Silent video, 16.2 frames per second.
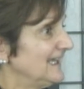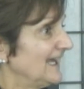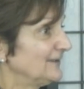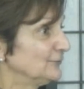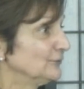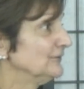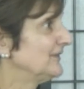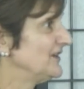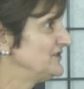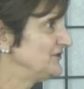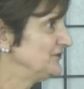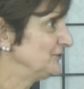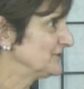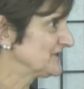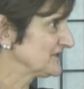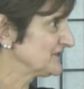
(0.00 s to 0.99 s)
I don't know if I should
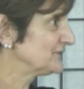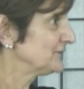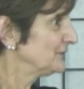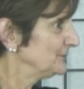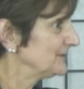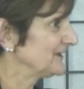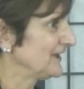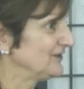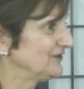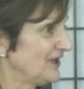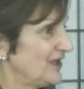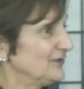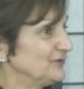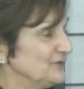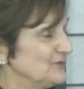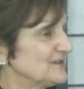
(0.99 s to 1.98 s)
use this term, but
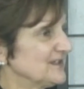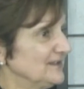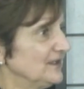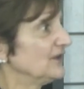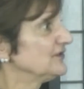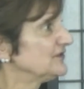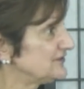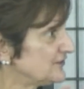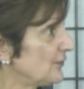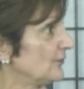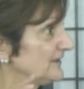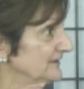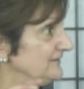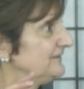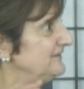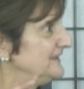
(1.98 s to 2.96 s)
I'll use it, a
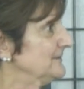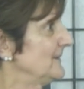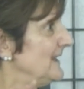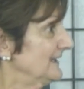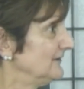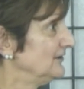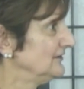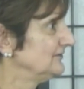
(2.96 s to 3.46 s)
token female,